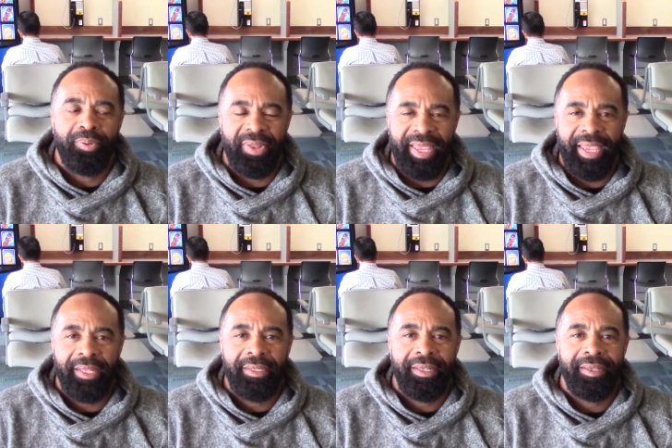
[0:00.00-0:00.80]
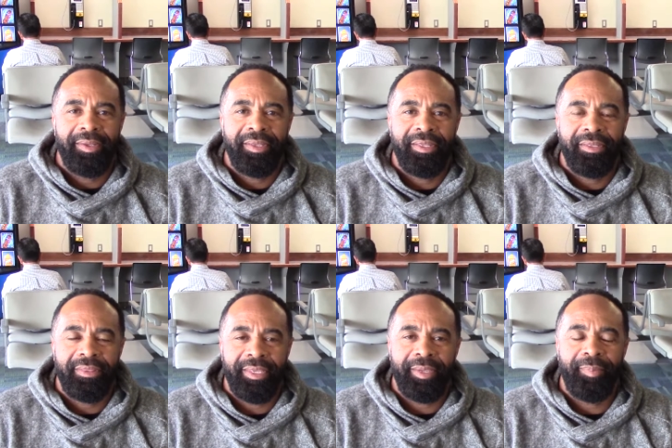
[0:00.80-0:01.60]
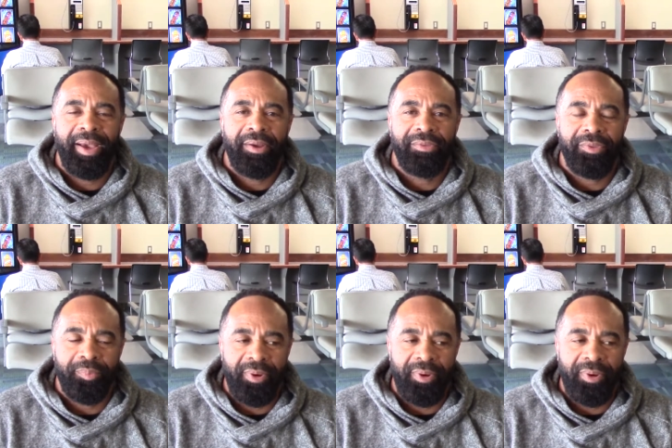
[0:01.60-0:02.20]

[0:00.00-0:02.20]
Plan. Think about the